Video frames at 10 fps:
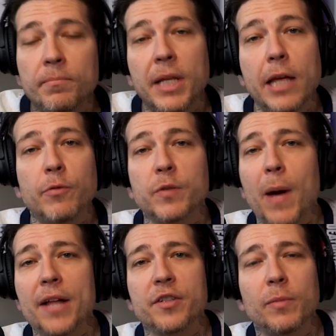geek
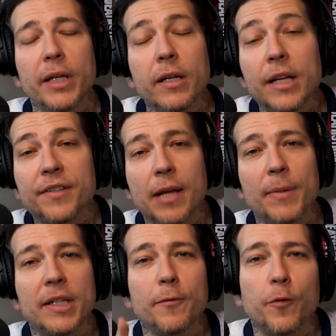responsibly and stay
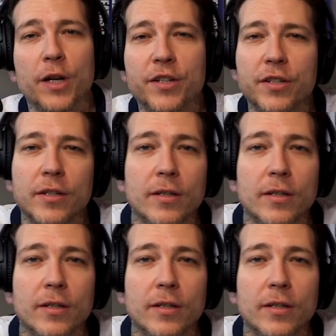minty fresh.